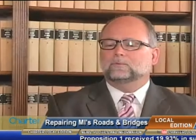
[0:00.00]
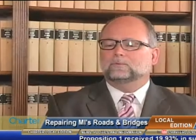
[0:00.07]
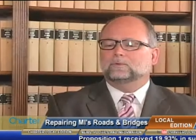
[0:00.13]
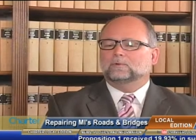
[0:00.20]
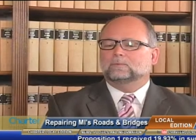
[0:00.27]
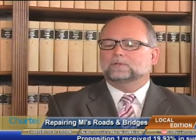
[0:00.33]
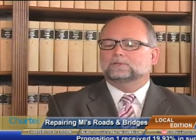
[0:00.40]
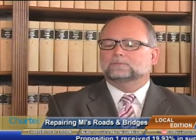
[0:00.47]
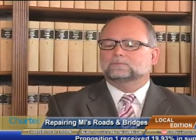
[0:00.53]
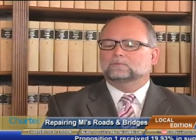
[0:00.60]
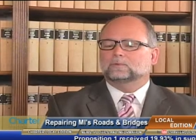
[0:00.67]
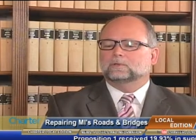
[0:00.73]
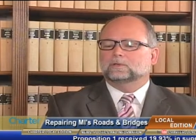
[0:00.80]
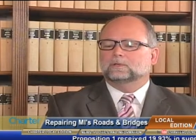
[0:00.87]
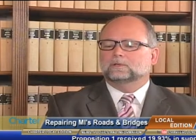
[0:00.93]
nobody's
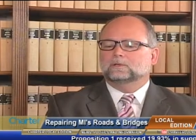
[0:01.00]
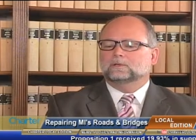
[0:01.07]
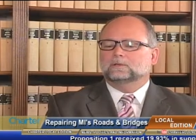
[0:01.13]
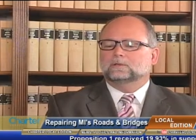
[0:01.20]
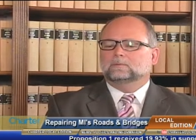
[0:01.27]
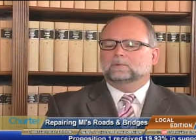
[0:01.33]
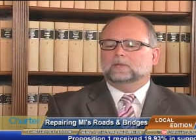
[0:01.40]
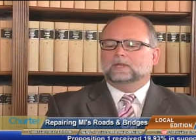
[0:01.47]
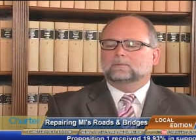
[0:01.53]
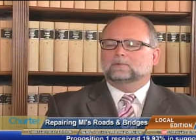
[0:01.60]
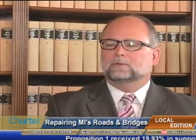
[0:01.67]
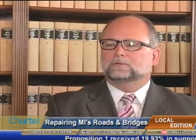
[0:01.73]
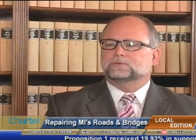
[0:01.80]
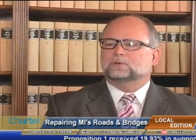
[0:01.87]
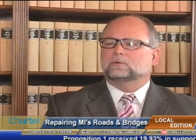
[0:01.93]
really been able
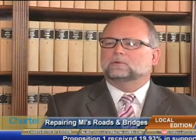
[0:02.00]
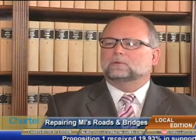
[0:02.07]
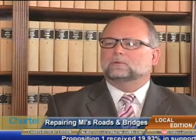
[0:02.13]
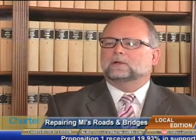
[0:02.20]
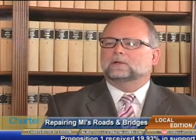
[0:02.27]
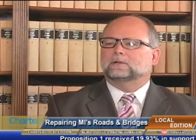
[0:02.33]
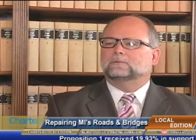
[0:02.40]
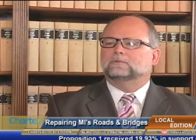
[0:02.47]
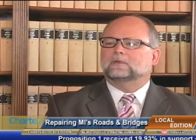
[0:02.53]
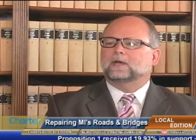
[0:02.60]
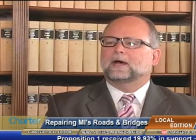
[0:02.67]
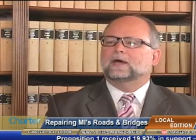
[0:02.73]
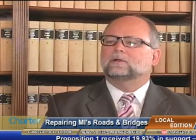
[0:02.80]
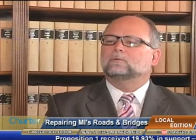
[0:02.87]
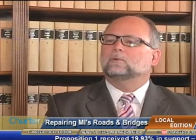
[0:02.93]
to circle around is
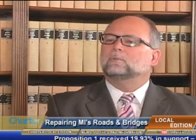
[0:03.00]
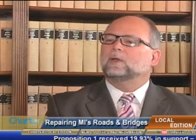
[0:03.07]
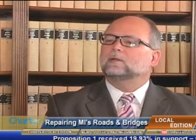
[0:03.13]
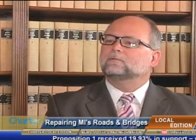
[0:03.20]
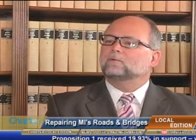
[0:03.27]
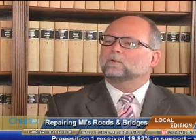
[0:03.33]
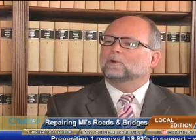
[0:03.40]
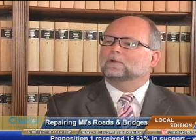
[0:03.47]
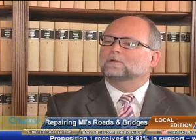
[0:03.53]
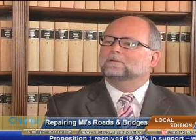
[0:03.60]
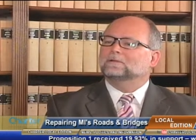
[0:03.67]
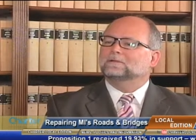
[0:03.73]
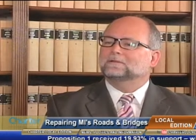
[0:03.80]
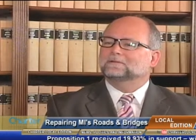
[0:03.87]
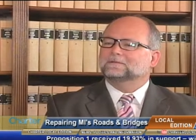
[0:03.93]
how do we pay for it?
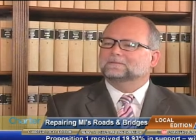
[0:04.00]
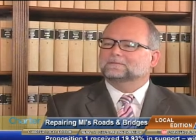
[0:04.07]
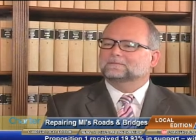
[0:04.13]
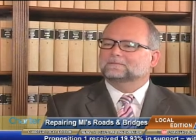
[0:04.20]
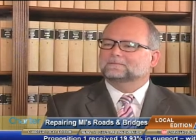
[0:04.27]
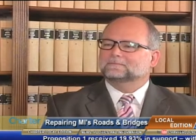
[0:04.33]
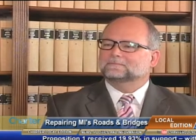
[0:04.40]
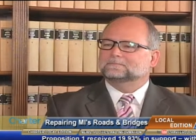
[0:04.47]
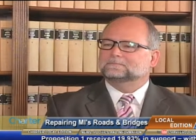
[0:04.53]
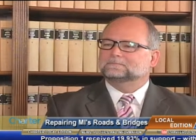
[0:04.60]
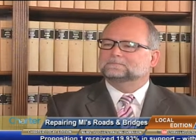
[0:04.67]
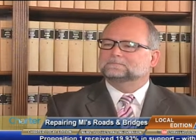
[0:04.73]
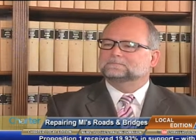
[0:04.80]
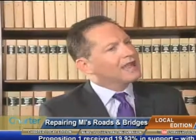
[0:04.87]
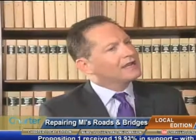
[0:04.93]
Right.
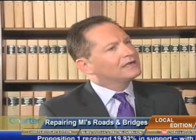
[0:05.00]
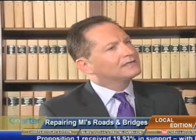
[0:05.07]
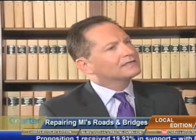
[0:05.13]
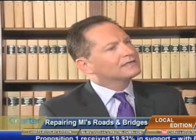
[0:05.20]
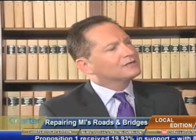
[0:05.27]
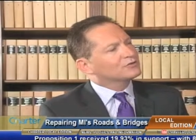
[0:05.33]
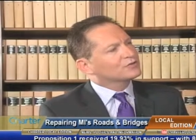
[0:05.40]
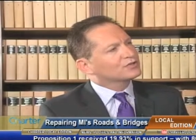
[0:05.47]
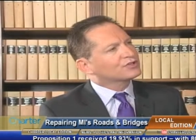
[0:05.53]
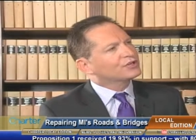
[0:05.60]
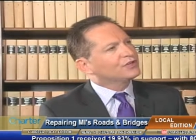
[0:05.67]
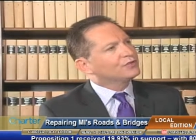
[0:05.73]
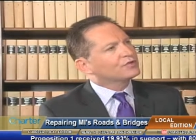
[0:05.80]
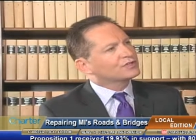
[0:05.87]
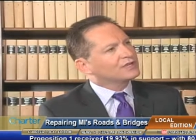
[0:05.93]
And it's
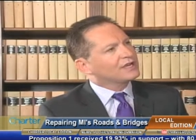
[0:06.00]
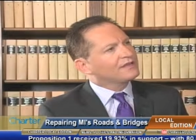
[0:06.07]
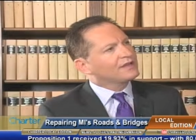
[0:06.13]
interesting you say